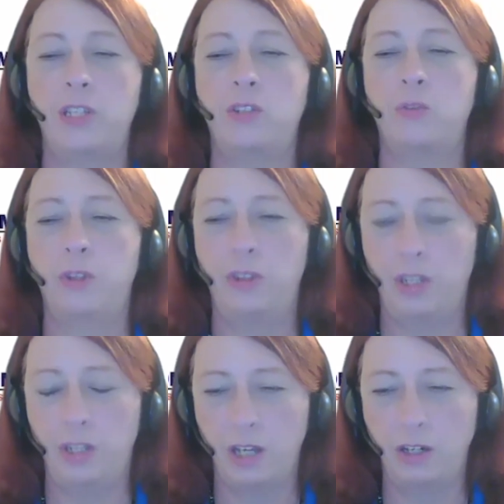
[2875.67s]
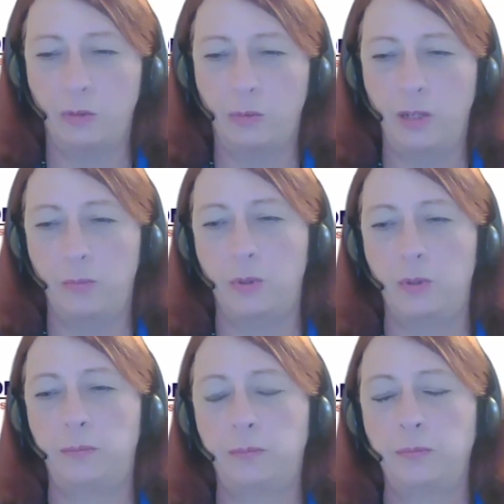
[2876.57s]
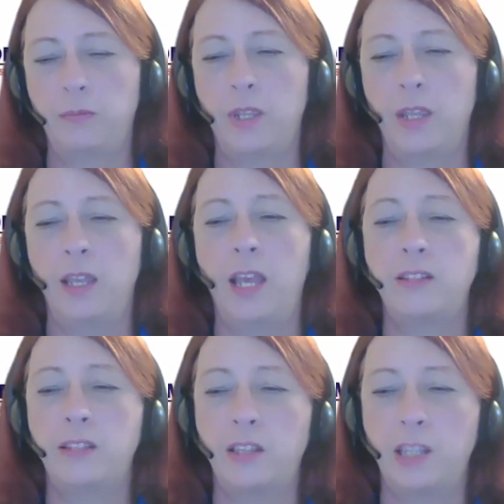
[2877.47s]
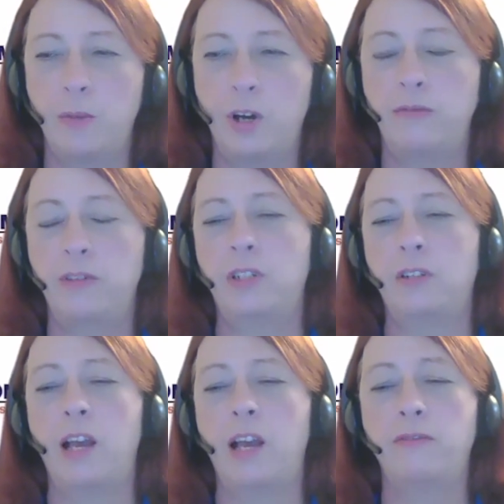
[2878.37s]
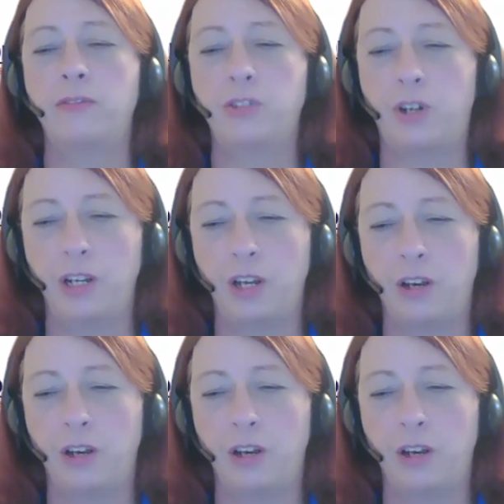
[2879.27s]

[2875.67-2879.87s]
is with the younger people and set them off into life starting